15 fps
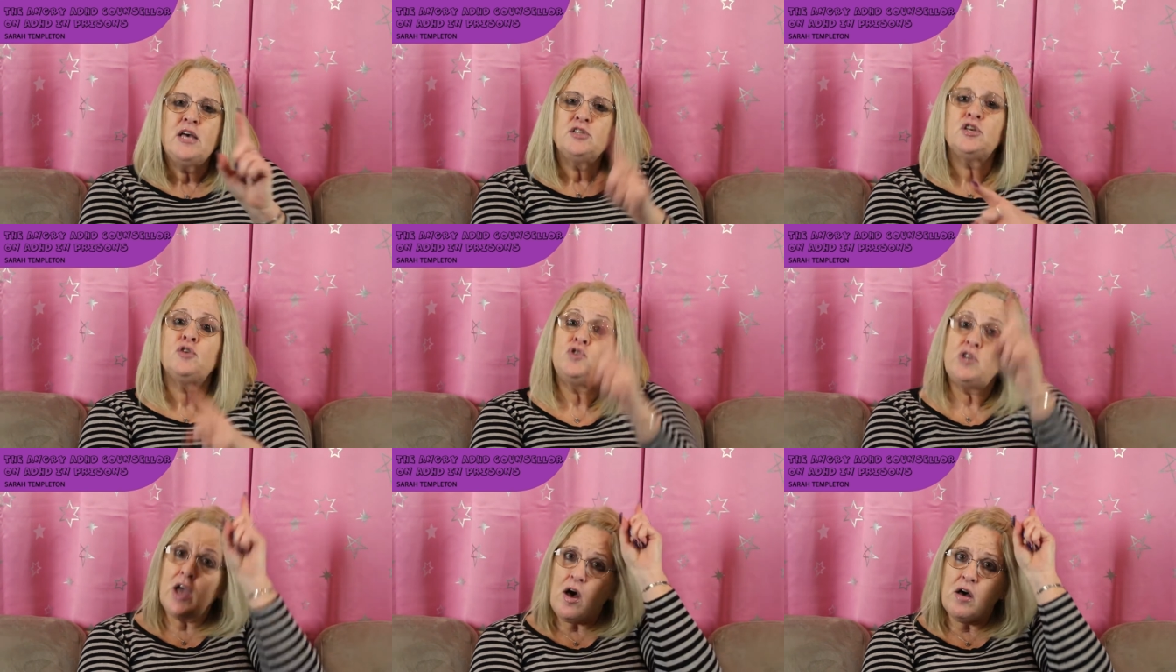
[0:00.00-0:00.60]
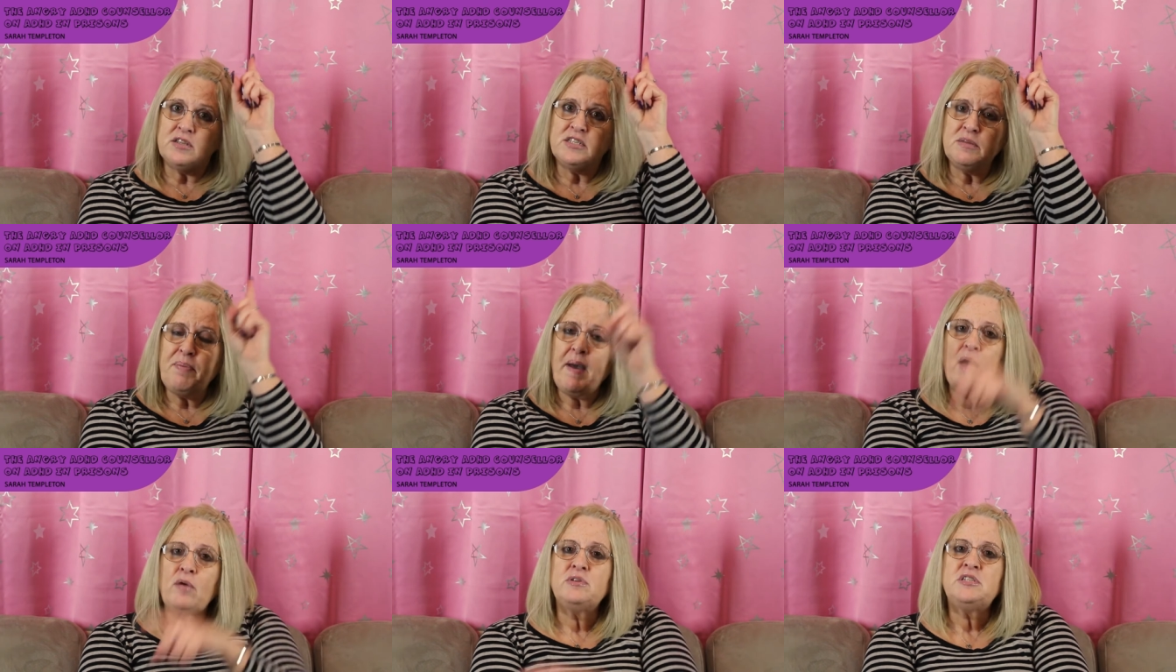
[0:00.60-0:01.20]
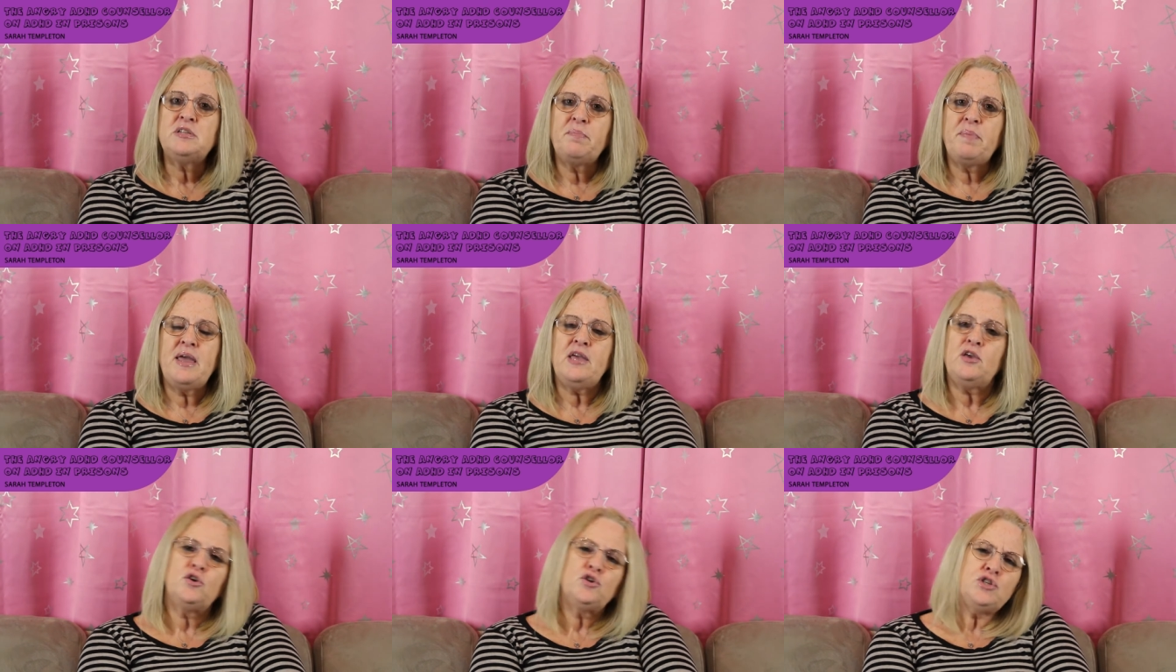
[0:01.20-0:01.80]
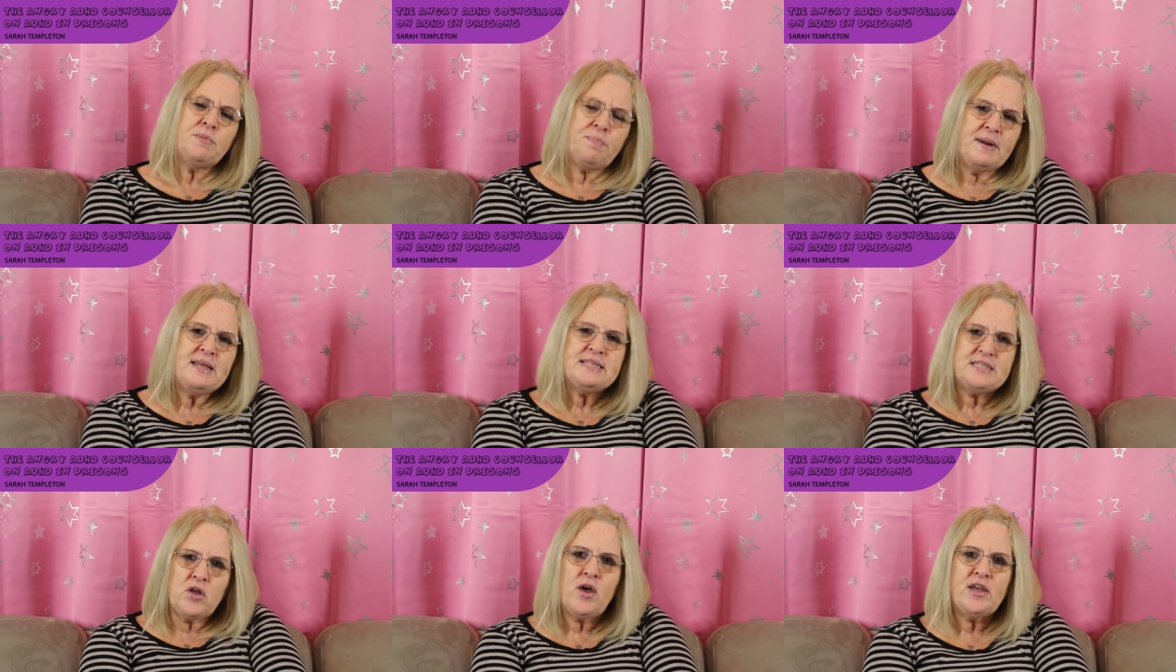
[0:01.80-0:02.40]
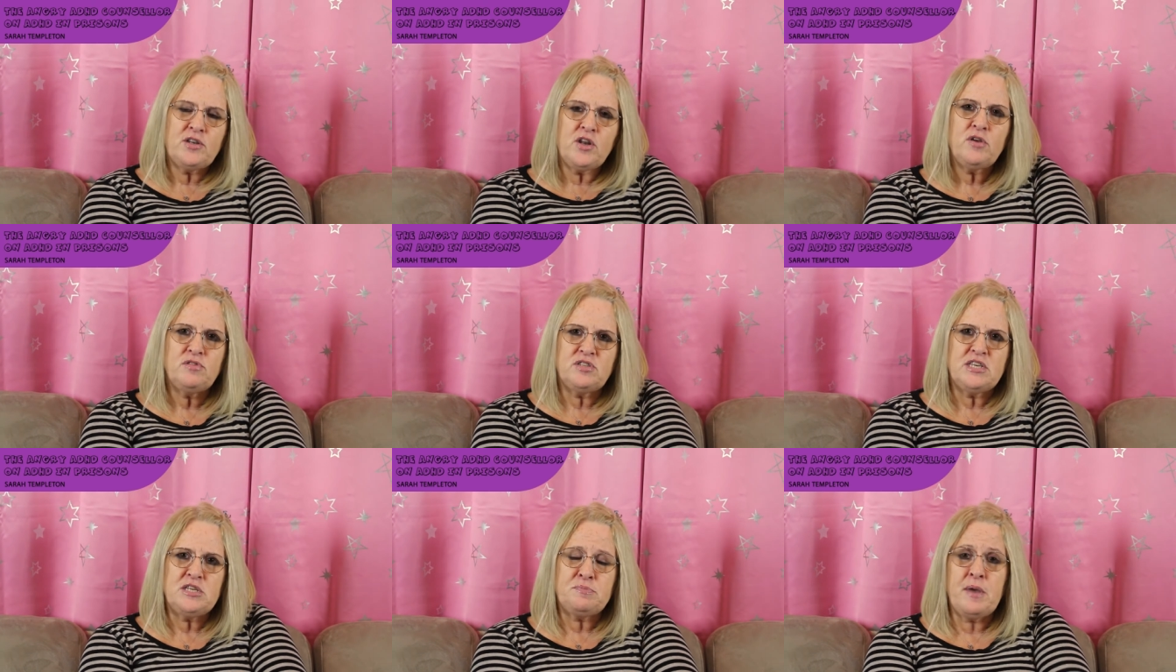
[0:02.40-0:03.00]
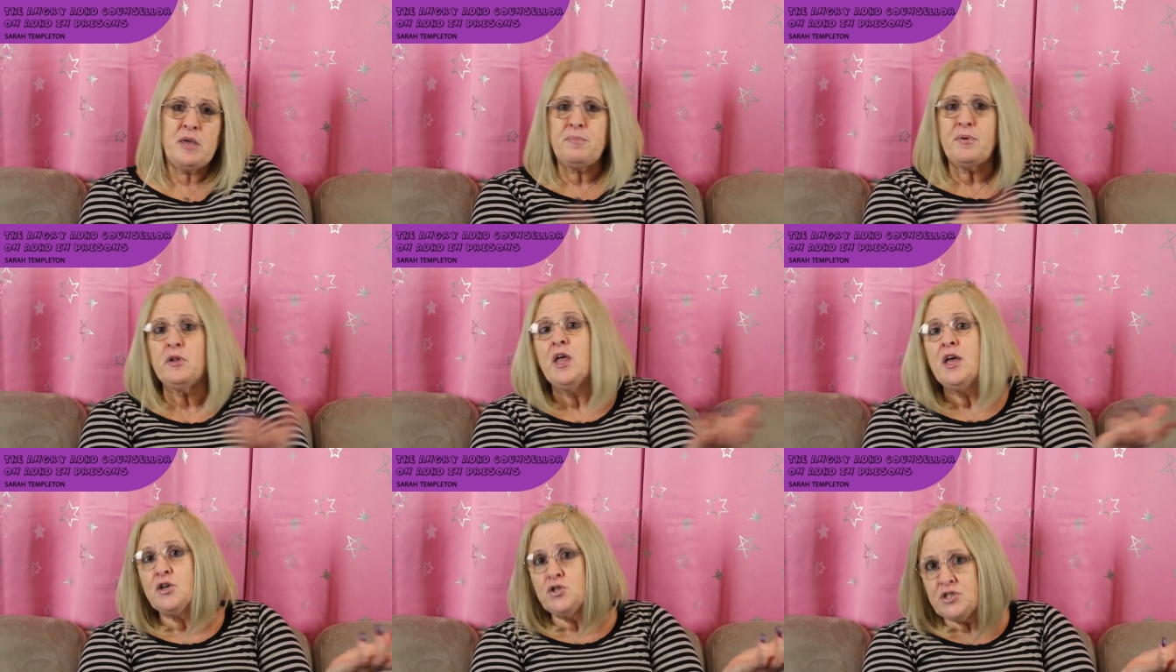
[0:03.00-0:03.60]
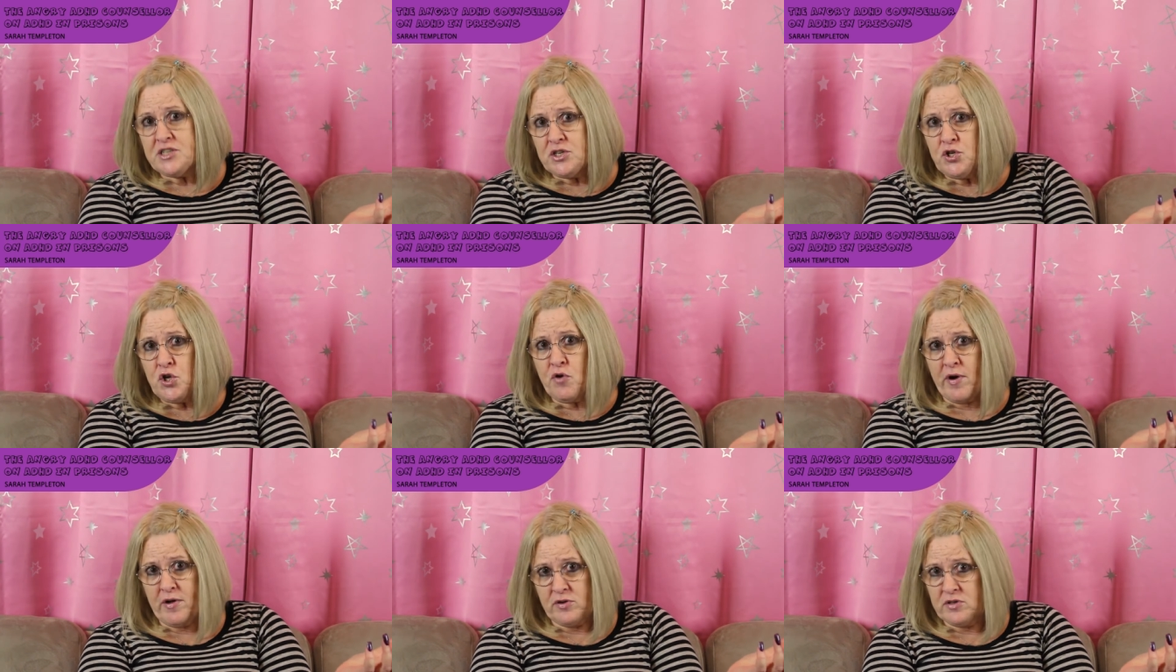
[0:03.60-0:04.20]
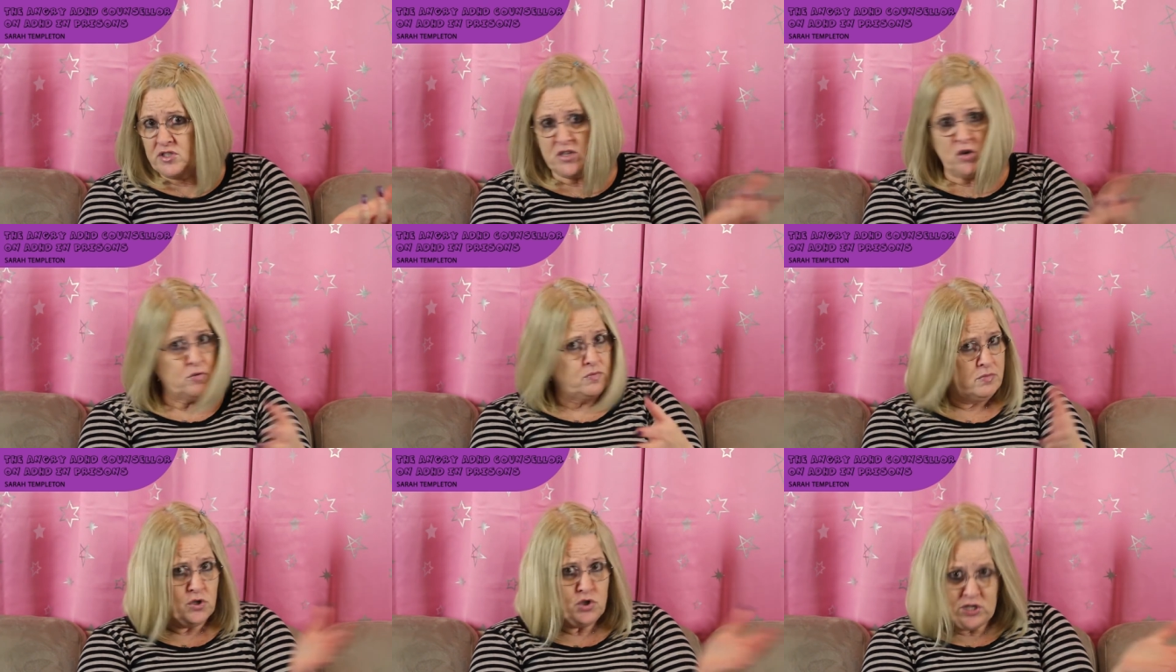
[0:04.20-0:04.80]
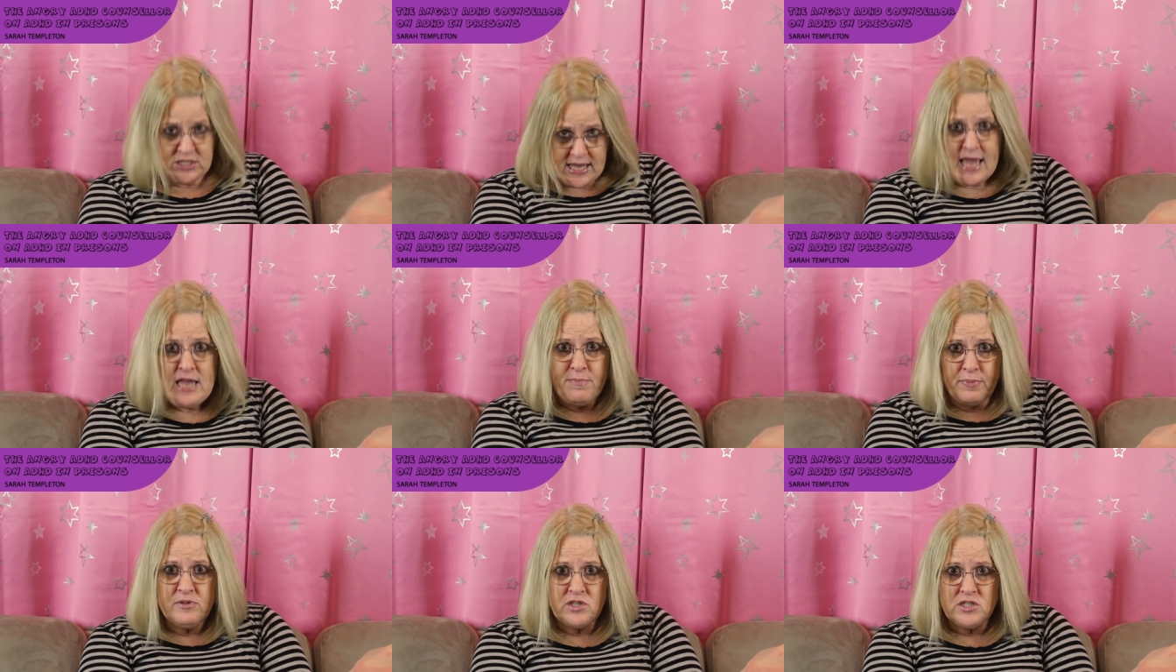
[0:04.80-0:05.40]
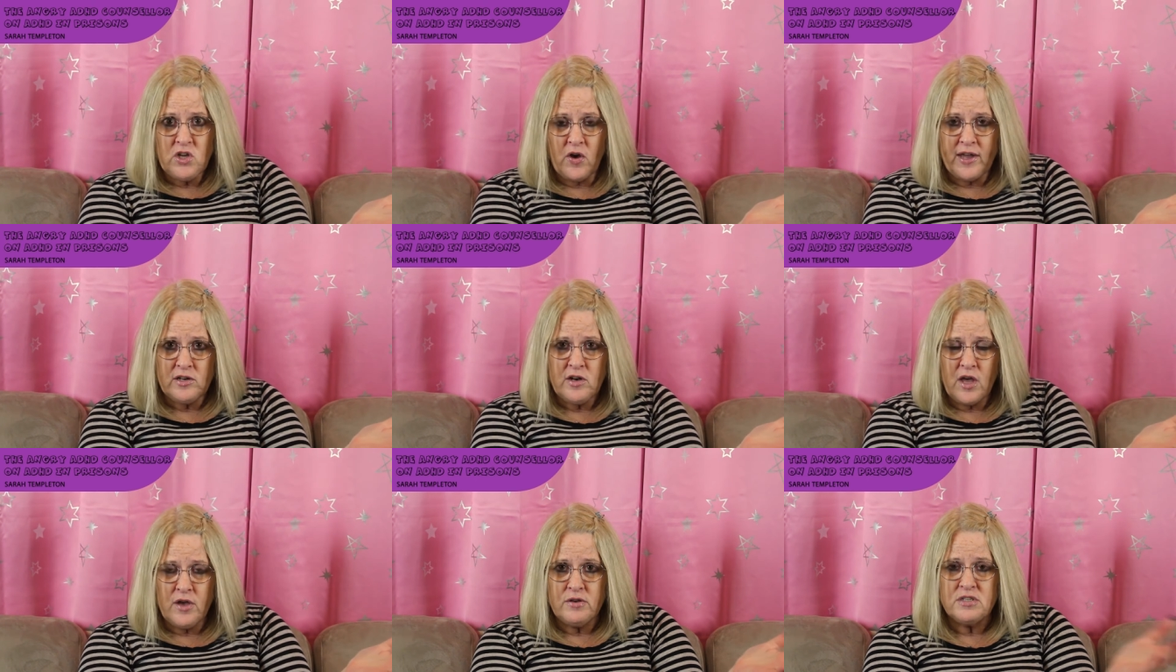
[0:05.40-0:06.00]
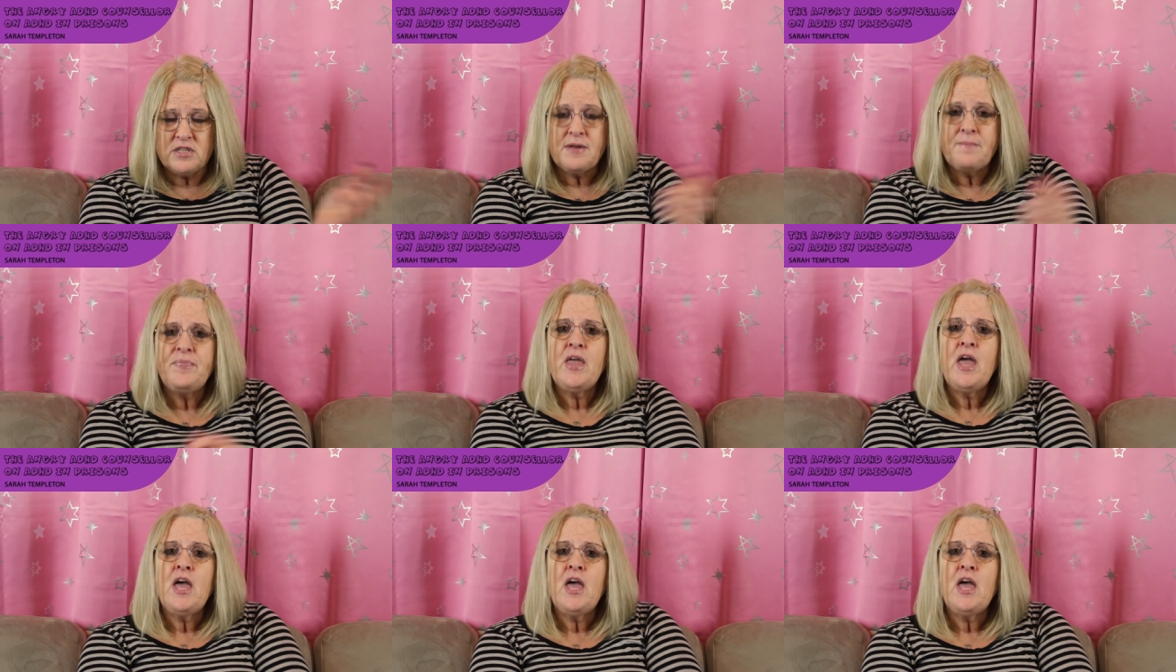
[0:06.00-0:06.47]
So she asked the powers that be, could she please diagnose these people? She's a neuroconsultant. She's able to diagnose.